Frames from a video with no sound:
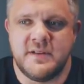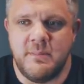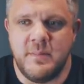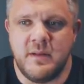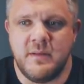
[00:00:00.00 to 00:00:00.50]

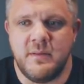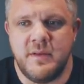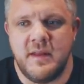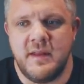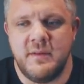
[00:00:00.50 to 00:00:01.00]
dumbbell
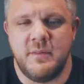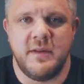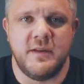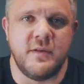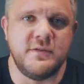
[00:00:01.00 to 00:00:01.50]
with
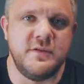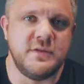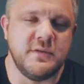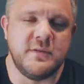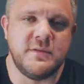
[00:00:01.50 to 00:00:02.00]
a dodgy
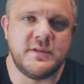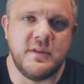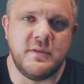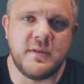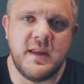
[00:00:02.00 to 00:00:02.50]
shoulder was
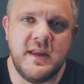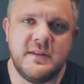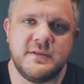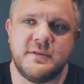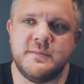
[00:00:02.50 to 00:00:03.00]
still okay.
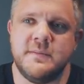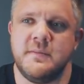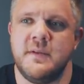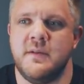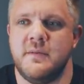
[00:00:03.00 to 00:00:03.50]
So,
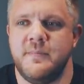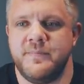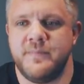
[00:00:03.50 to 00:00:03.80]
you know,